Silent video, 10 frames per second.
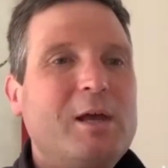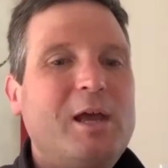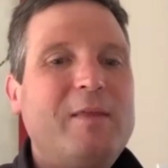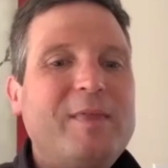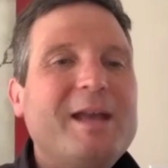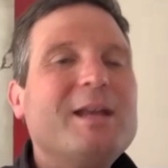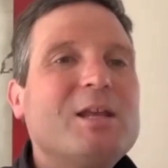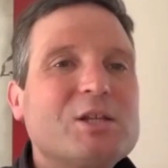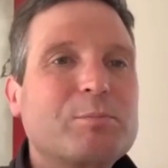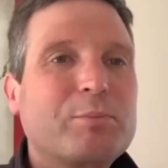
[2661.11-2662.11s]
And that
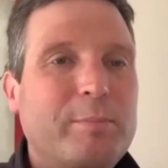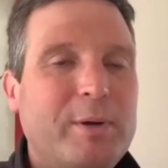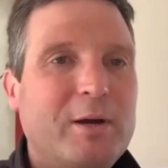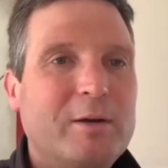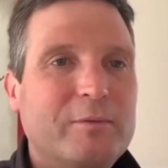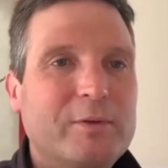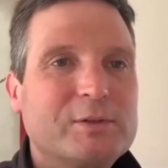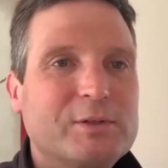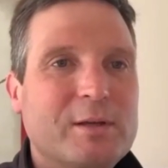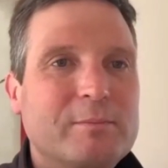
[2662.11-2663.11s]
is preparing for the
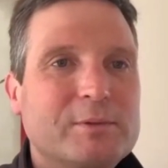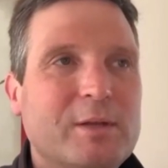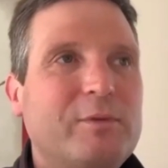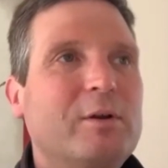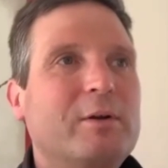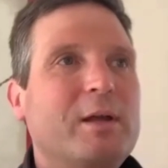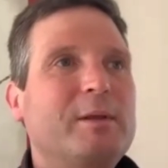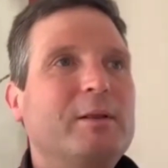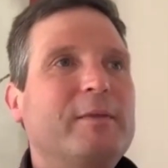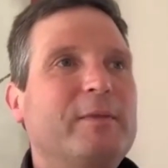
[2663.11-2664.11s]
SIMs, if you know what I
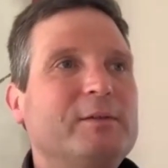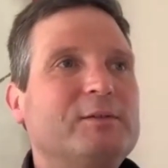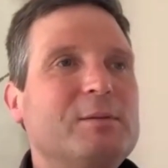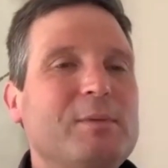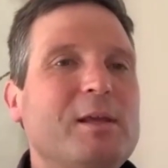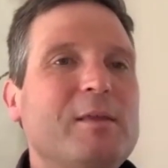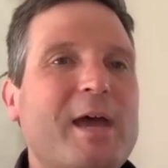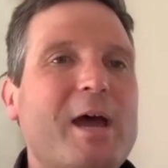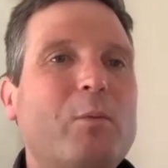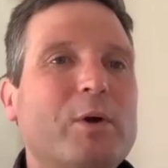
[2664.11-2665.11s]
mean. Like that, to me,
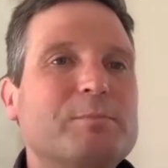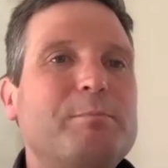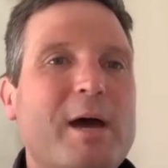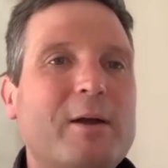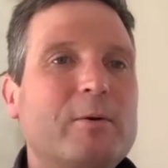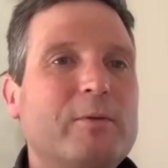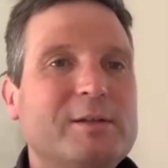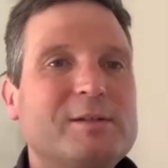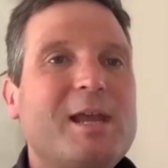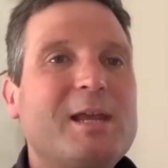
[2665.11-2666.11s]
that was better
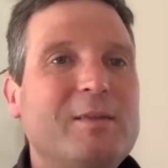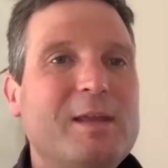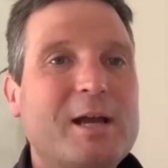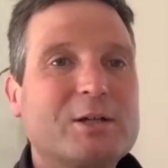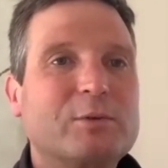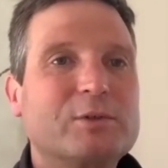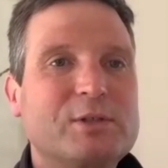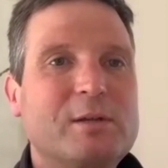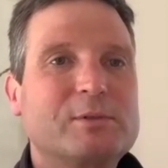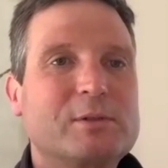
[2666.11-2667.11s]
than taking the actual
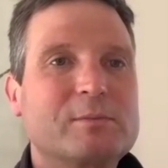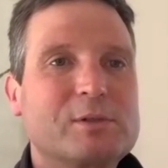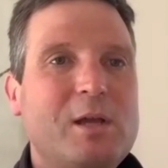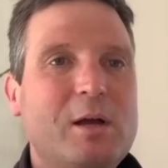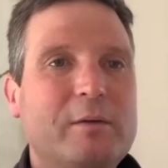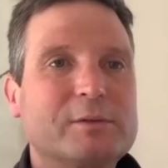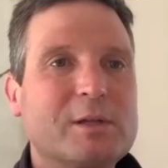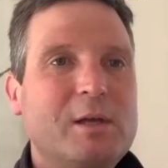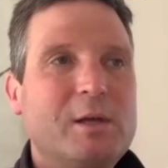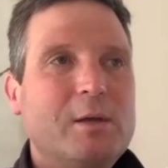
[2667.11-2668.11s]
SIMs themselves,
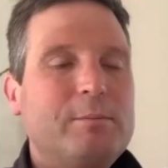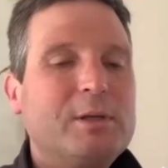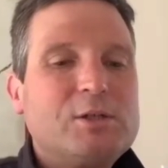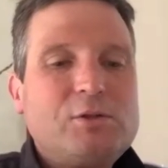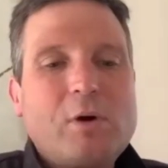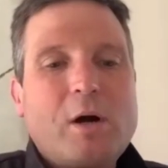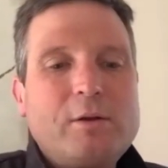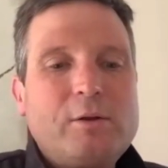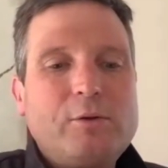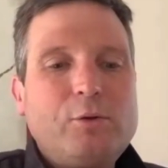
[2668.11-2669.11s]
because you
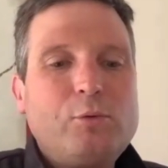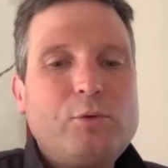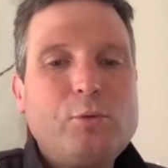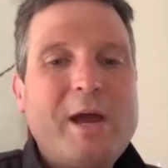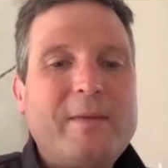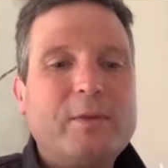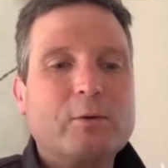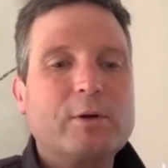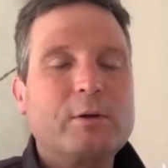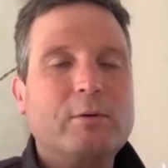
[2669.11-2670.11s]
had the
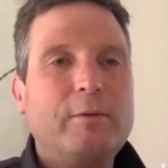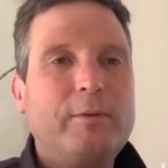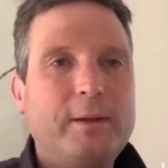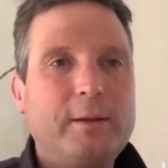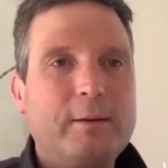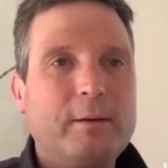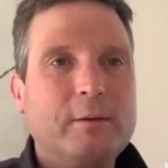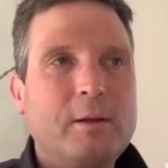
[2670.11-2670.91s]
critical thinking.